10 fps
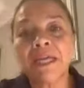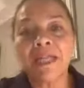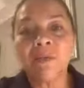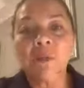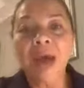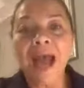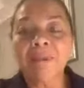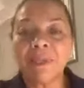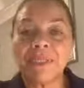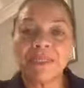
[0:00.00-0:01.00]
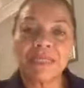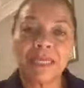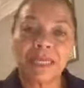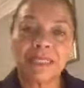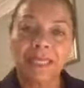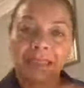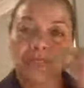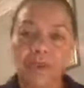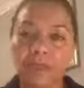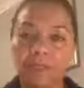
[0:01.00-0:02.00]
then what happens is it
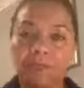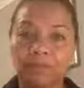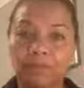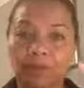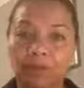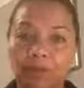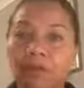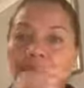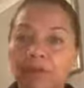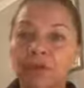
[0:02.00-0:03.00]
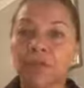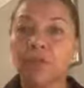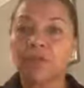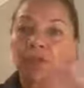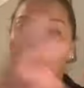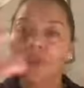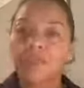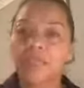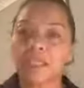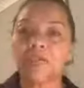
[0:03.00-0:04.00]
starts triggering other ones and other
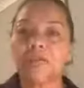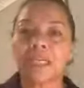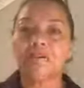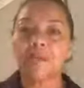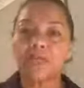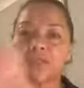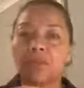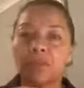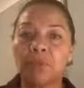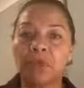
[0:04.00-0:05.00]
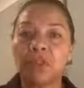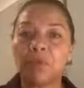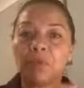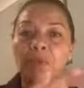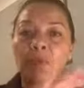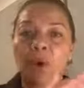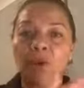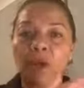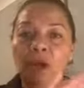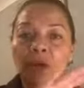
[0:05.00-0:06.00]
things of relief, because somewhere there will be
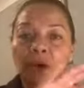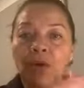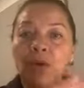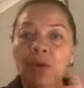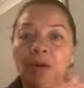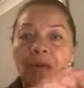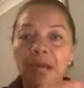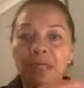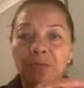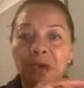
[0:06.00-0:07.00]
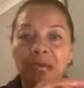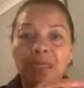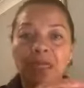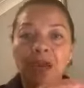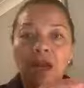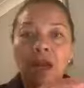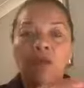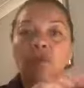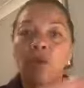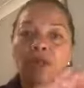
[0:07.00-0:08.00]
one core aspect
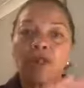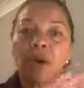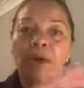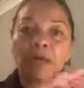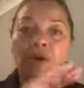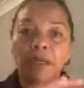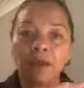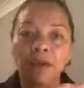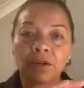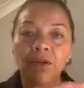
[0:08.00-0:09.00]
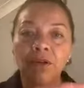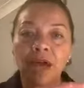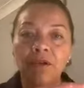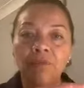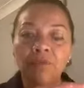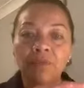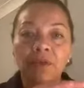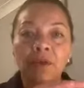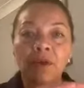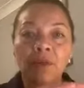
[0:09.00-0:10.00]
of what is going on in your life,
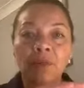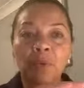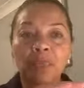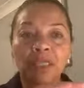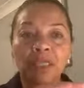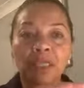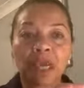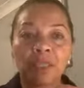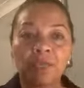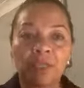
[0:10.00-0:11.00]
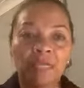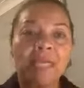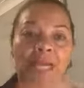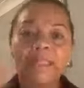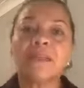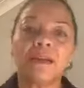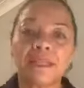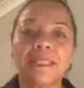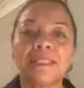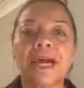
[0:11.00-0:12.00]
you know, which kind of
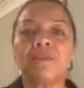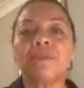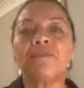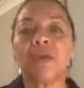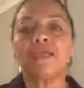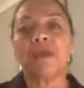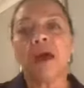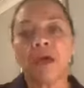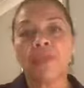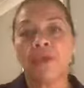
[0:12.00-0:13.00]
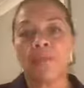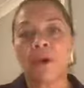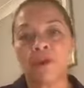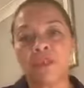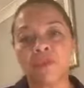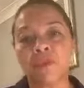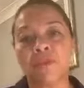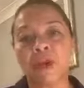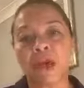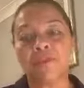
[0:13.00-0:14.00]
catalyzes out and affects other parts of
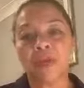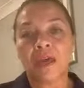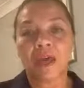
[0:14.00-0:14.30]
your life.